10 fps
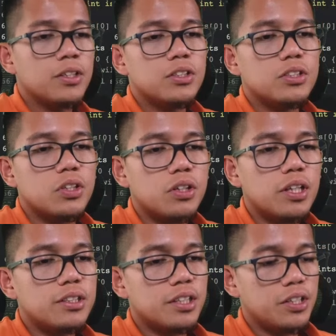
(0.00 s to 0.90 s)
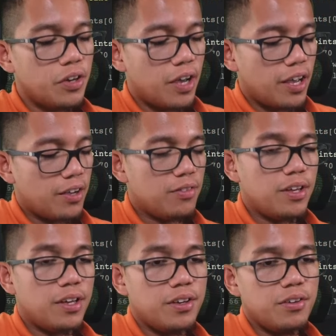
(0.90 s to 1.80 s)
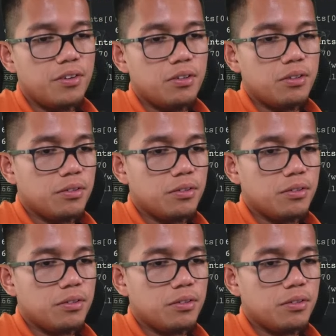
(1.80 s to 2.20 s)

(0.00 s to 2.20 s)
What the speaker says: So let's say you have a